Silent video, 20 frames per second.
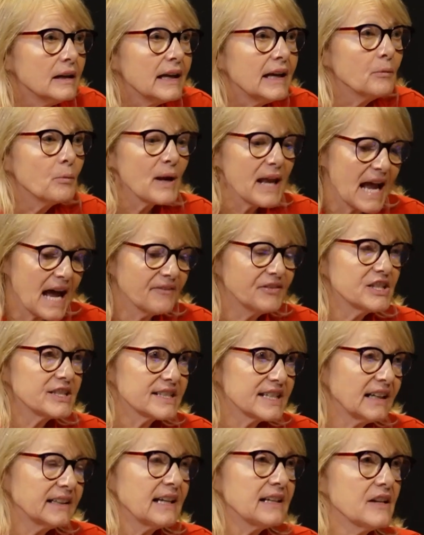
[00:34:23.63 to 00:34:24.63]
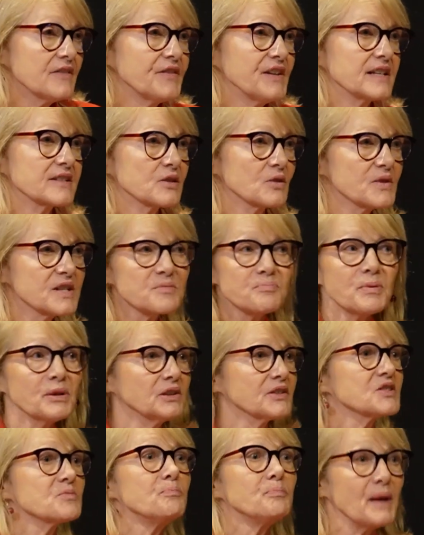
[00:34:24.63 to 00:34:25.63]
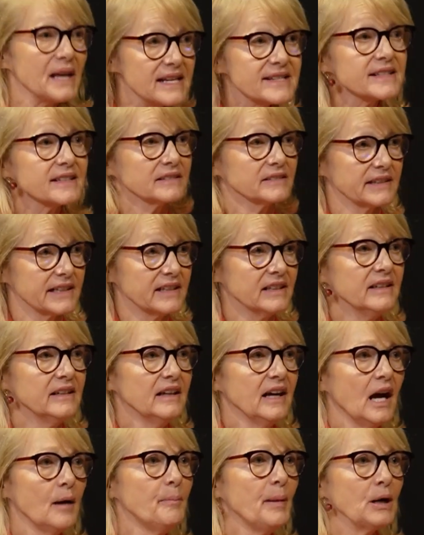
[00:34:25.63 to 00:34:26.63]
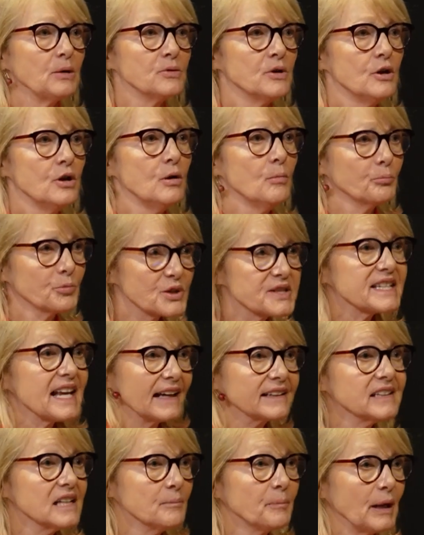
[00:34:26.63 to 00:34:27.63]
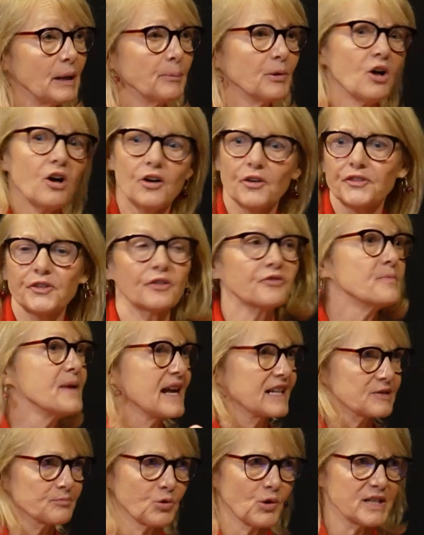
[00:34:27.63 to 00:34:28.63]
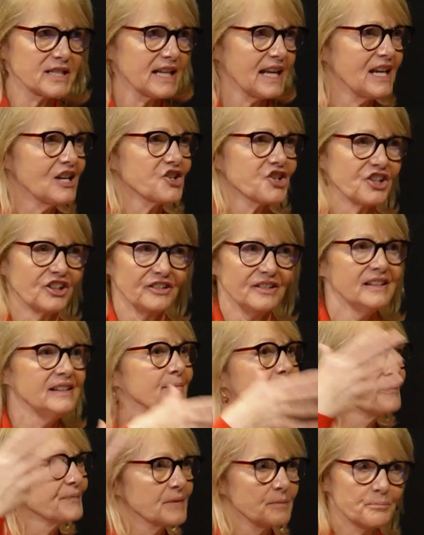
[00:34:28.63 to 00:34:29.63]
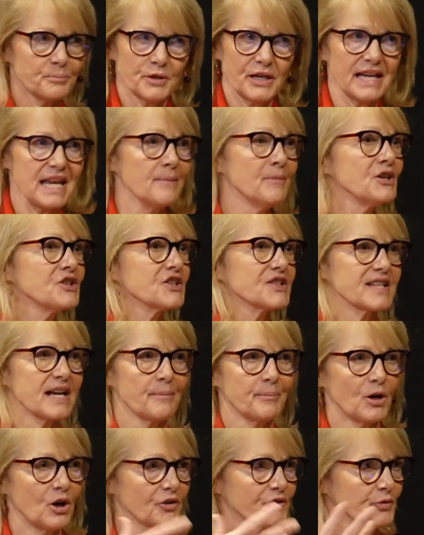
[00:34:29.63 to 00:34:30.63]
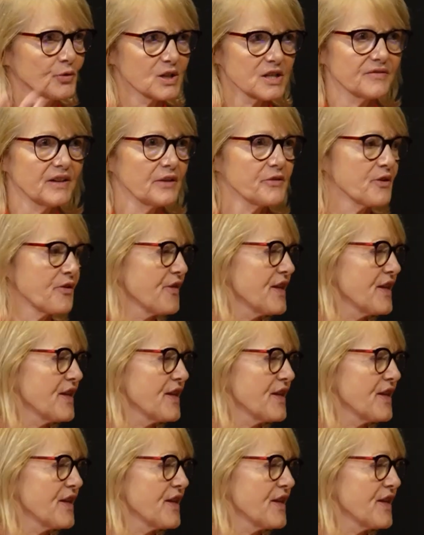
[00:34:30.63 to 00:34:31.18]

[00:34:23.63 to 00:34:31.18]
And we haven't done anything. So this bill is basically about protecting people also from exploitation, putting images up, all sorts of other